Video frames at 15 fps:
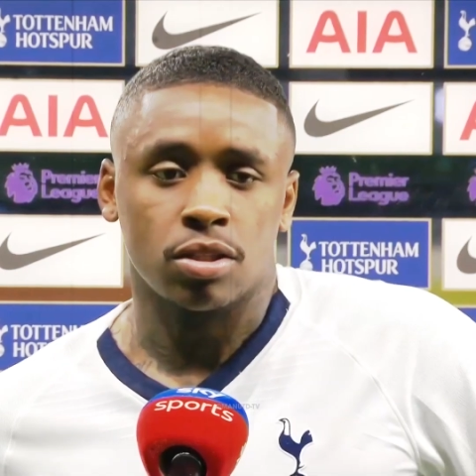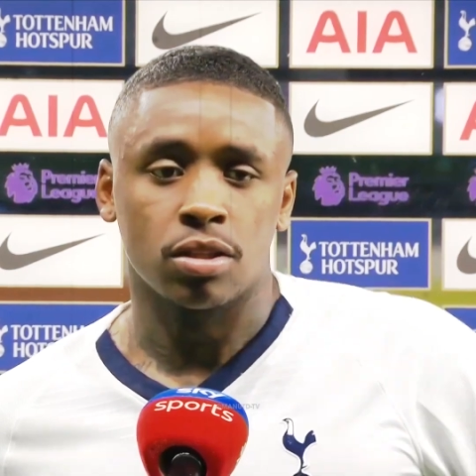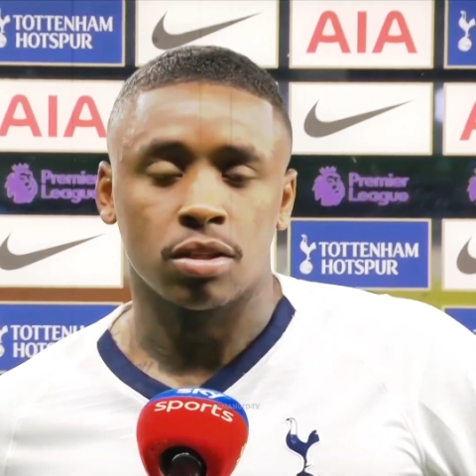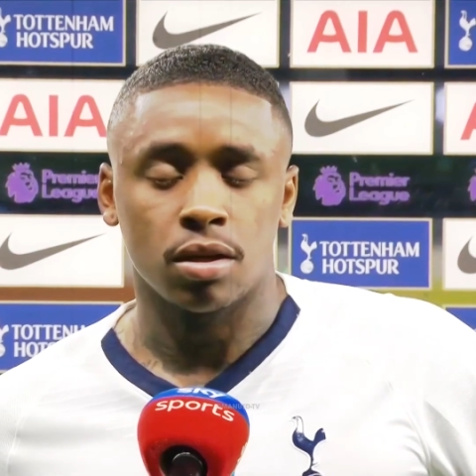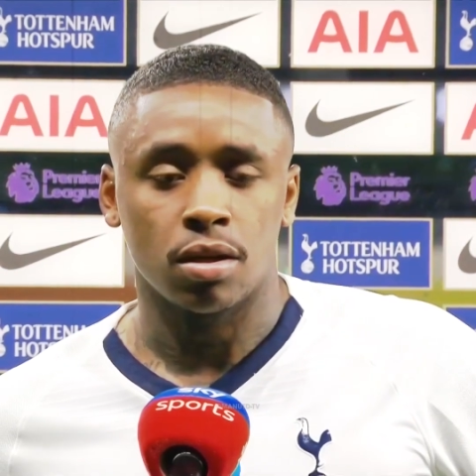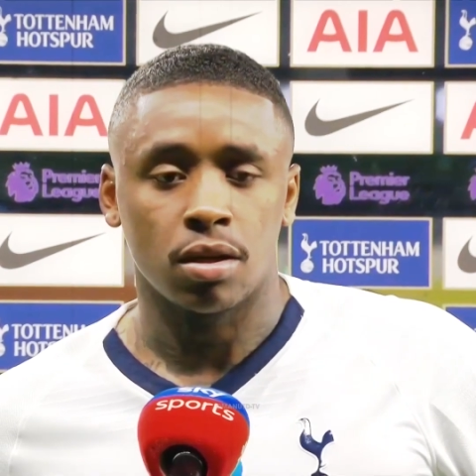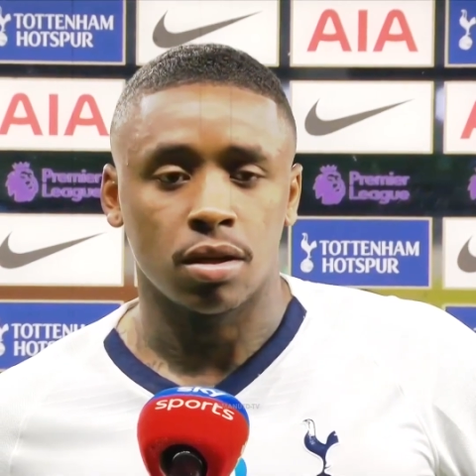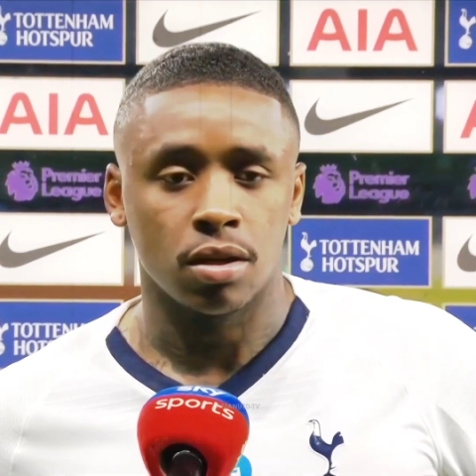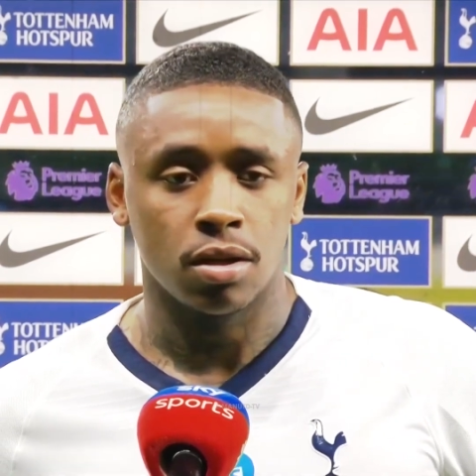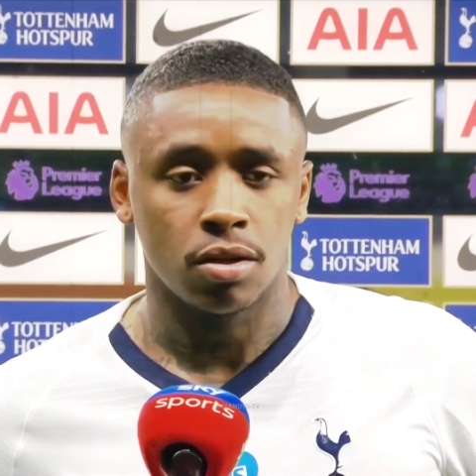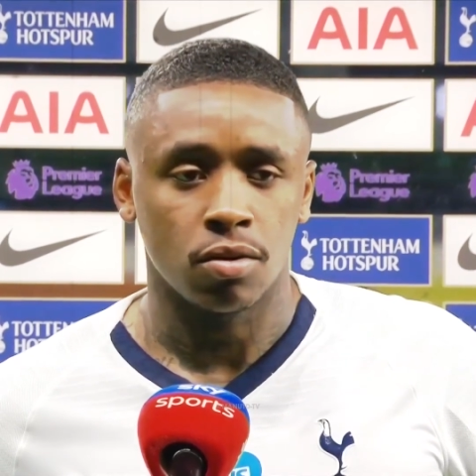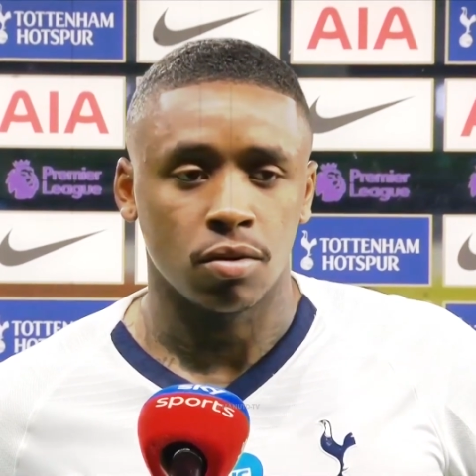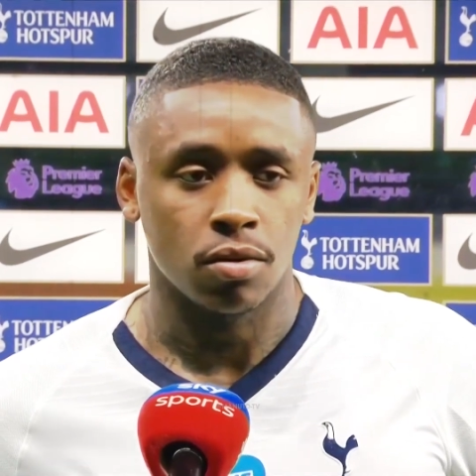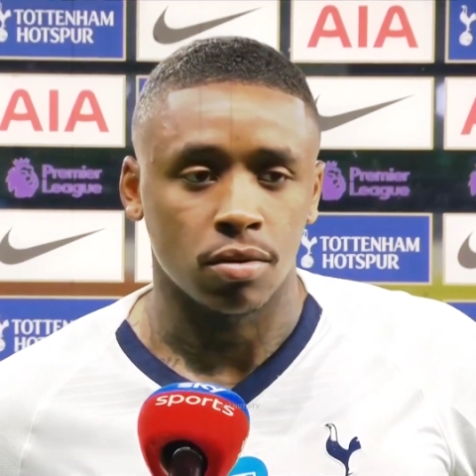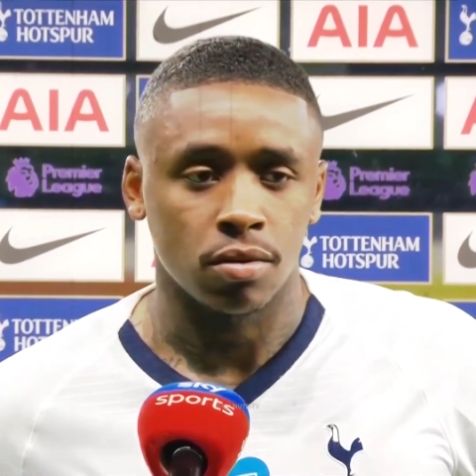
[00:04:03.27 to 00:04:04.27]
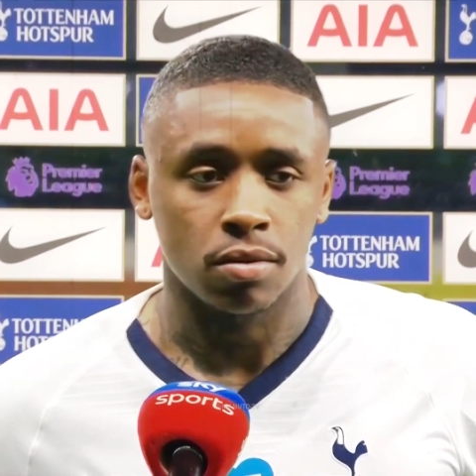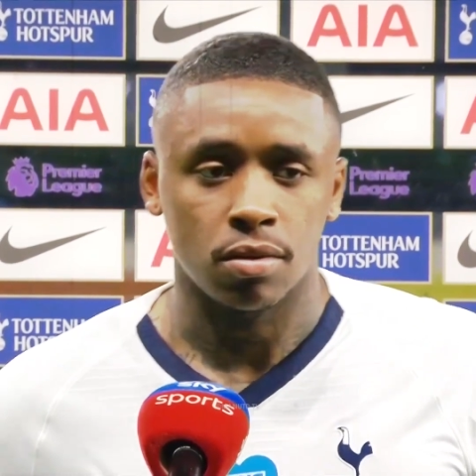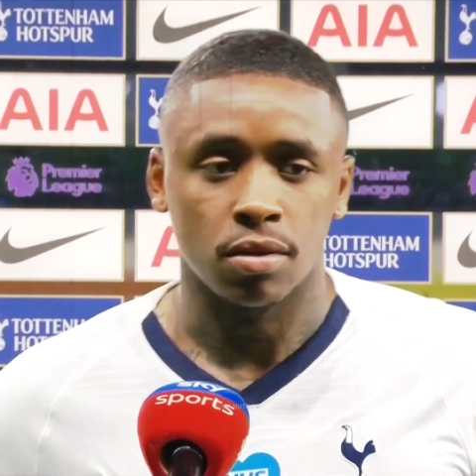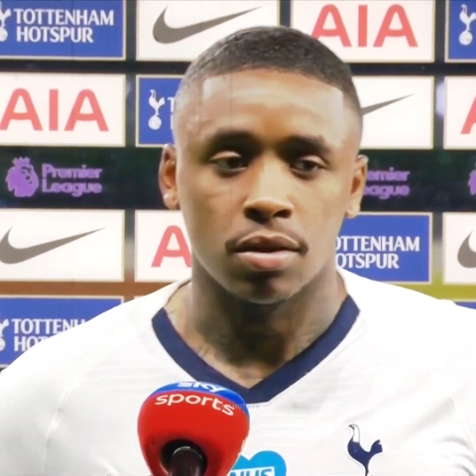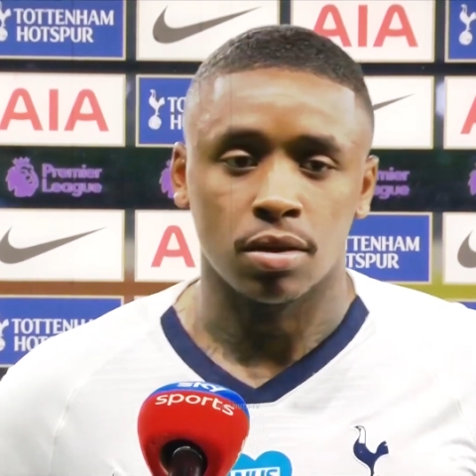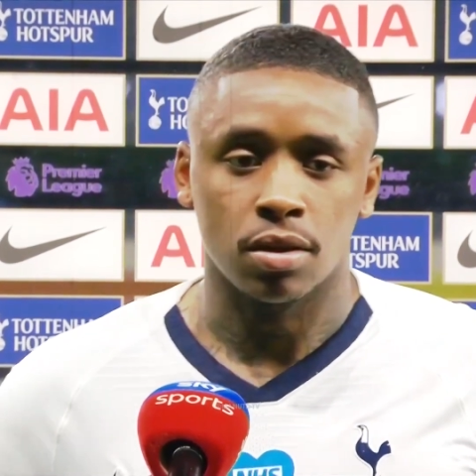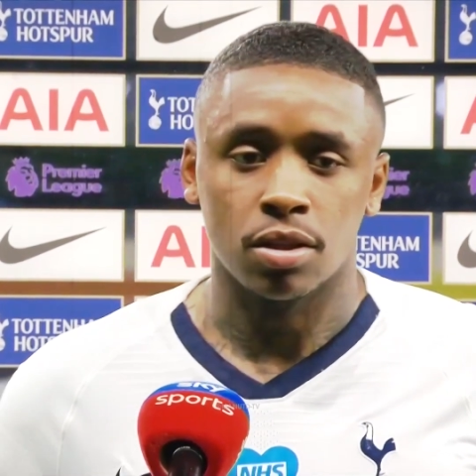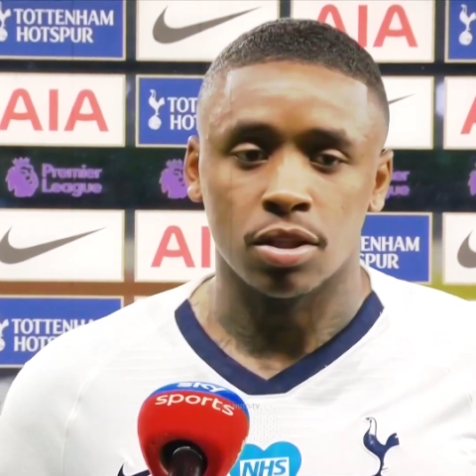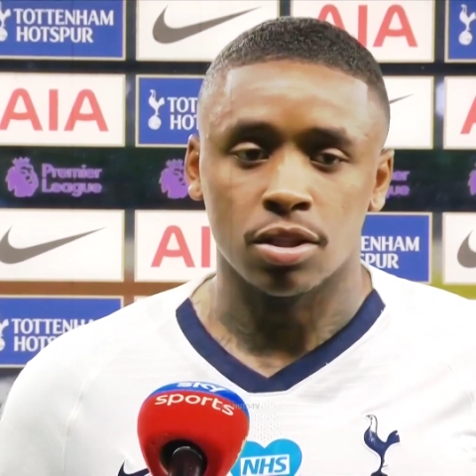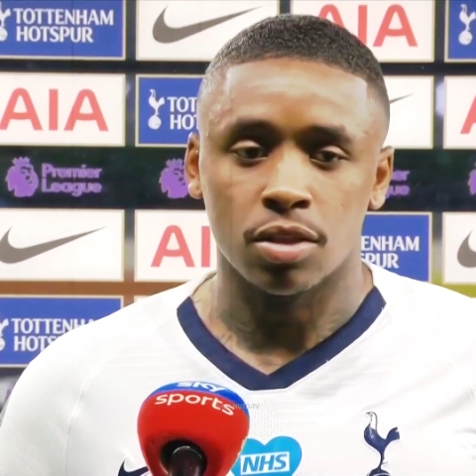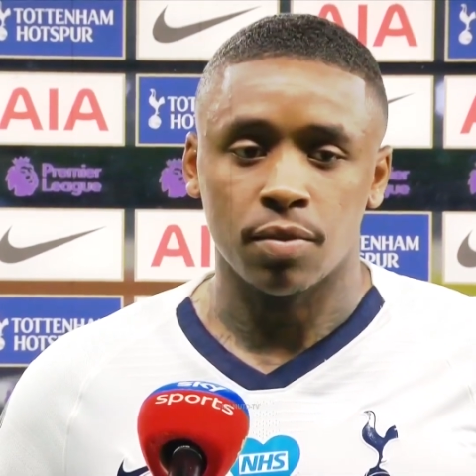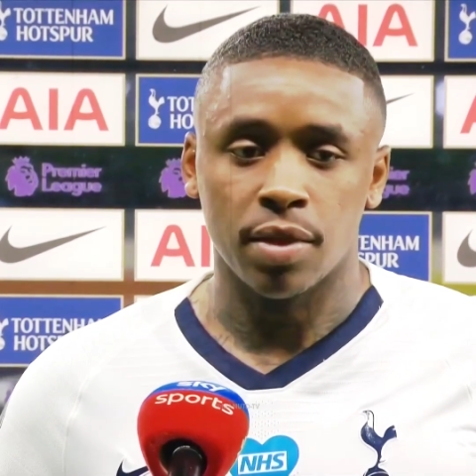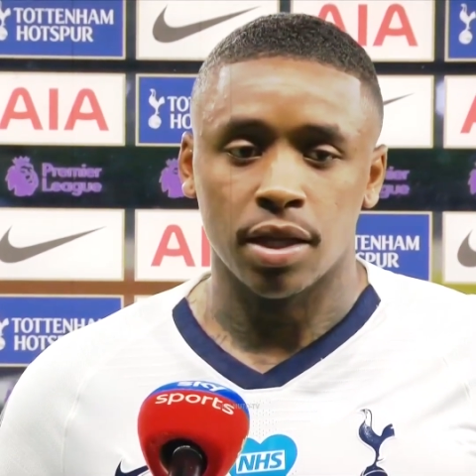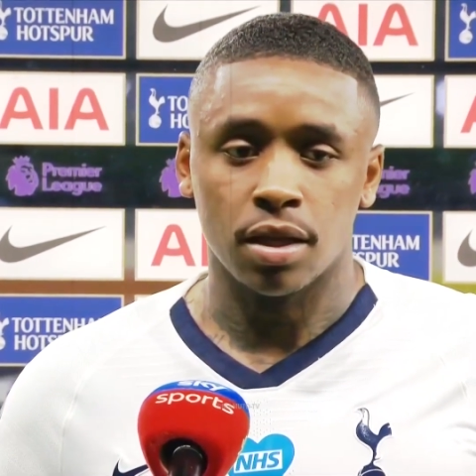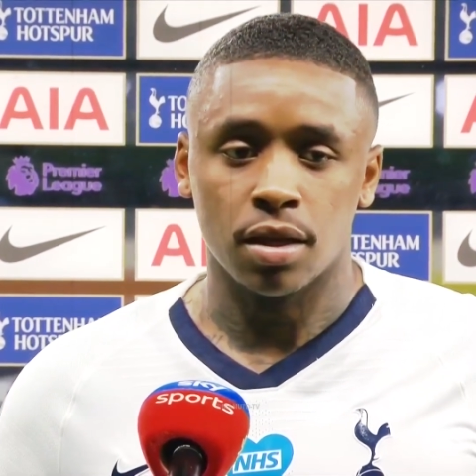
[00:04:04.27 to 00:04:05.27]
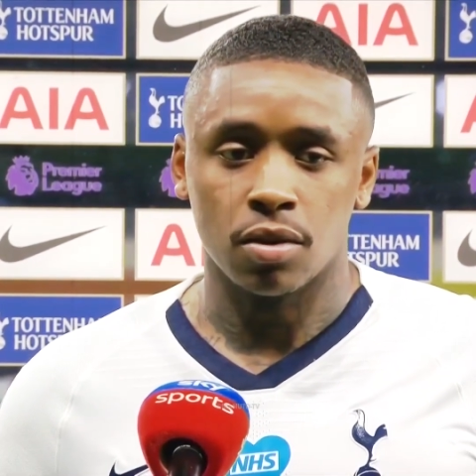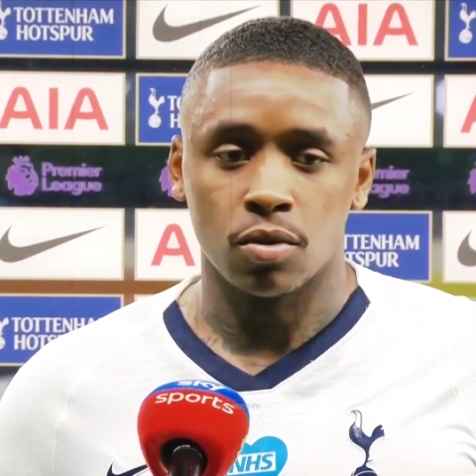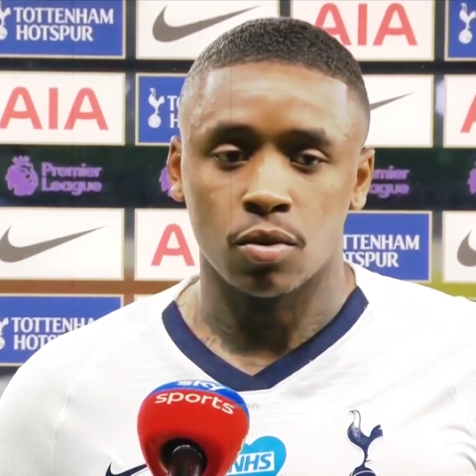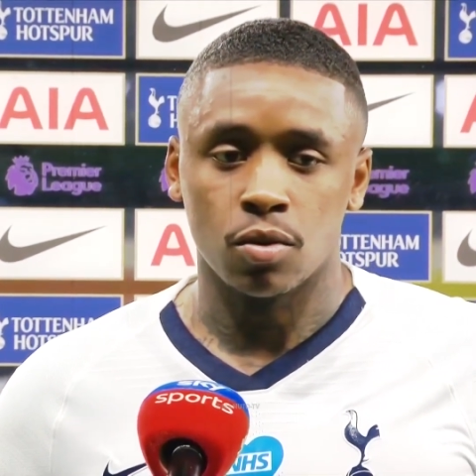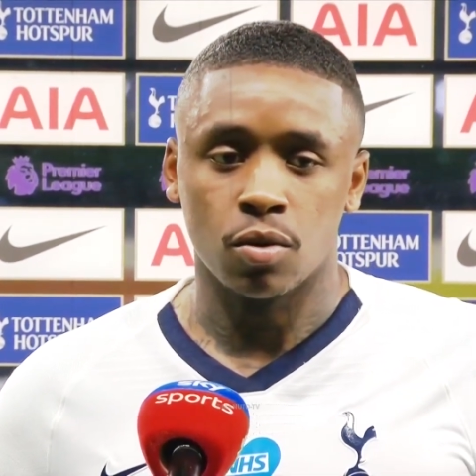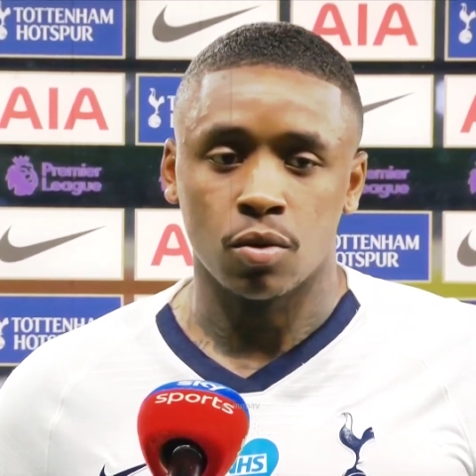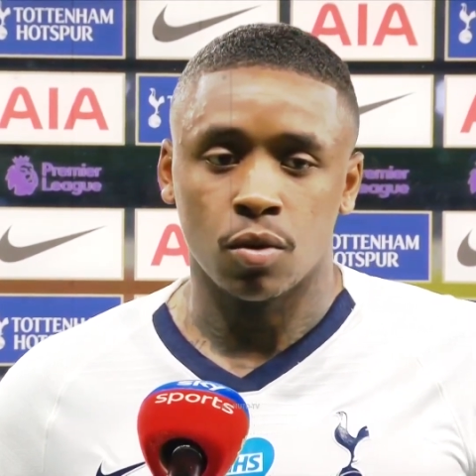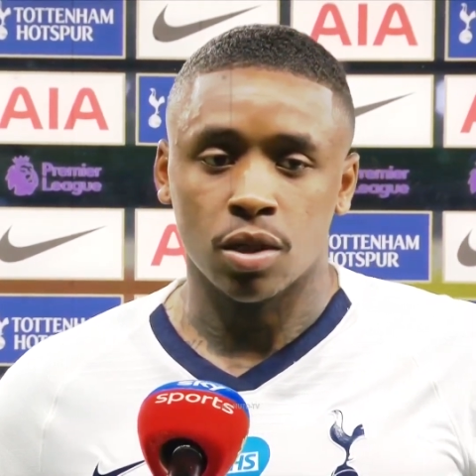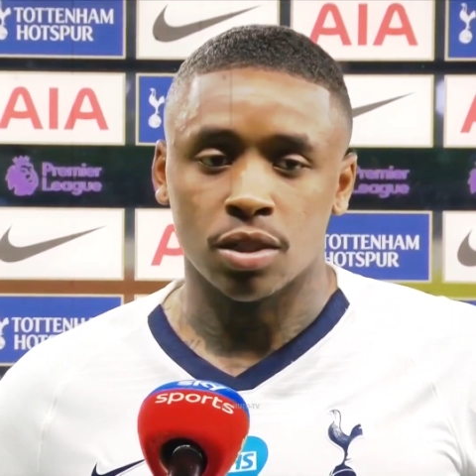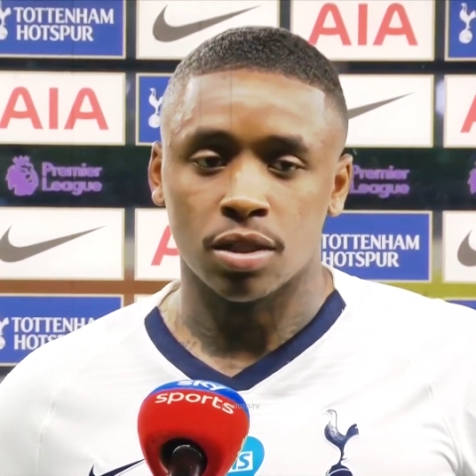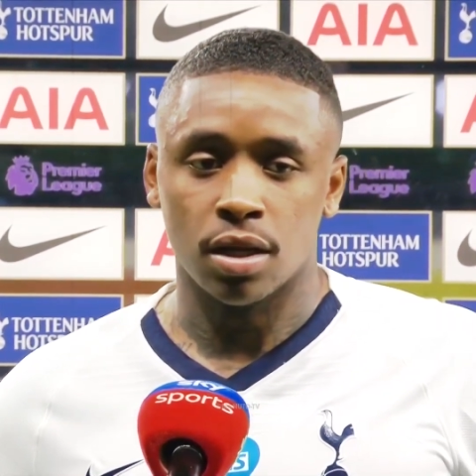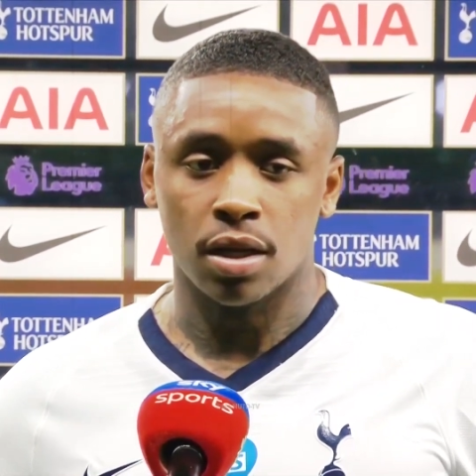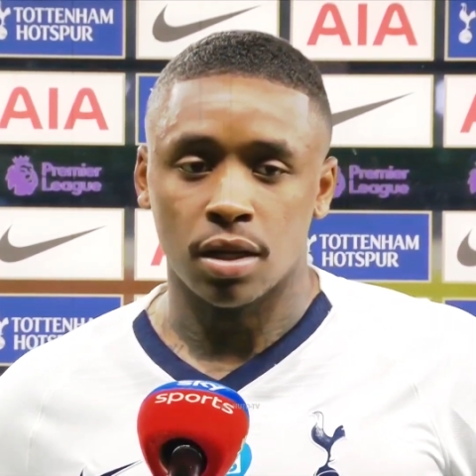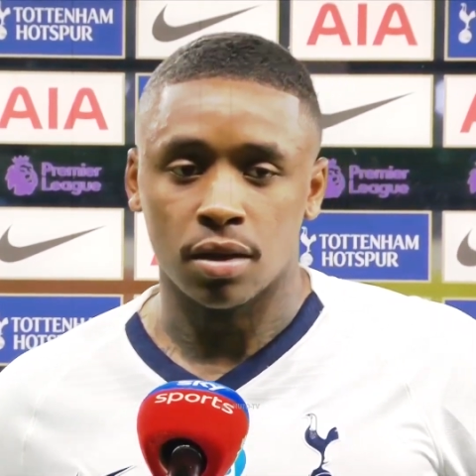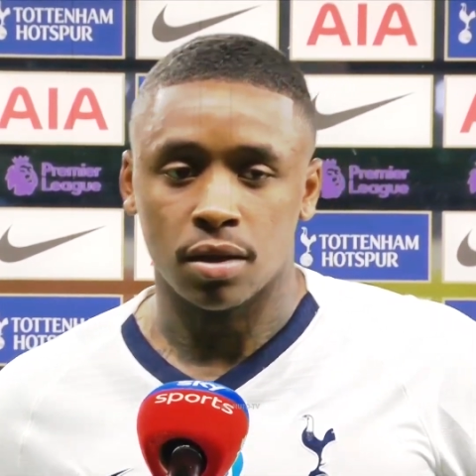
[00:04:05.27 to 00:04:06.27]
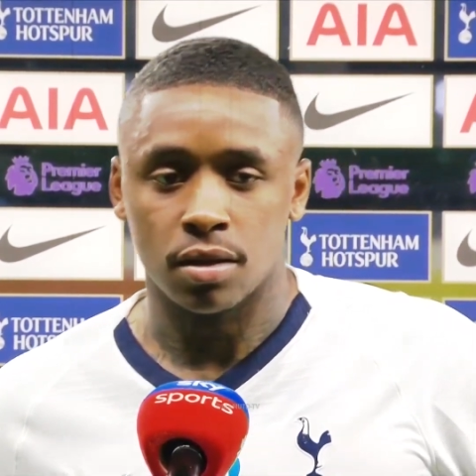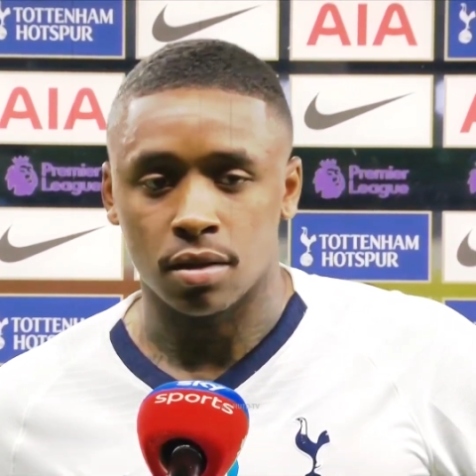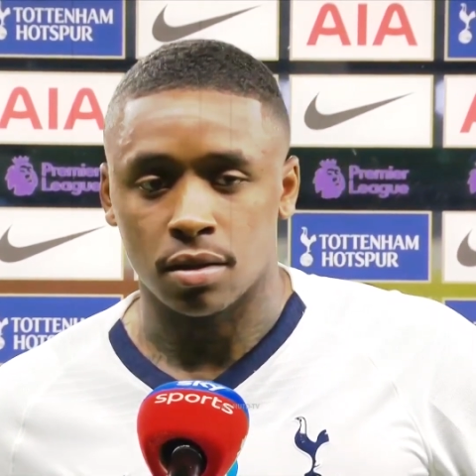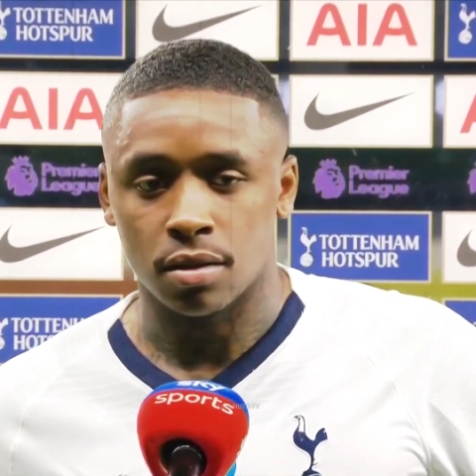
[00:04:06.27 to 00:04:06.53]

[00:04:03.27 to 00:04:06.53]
you know, it doesn't matter who was there.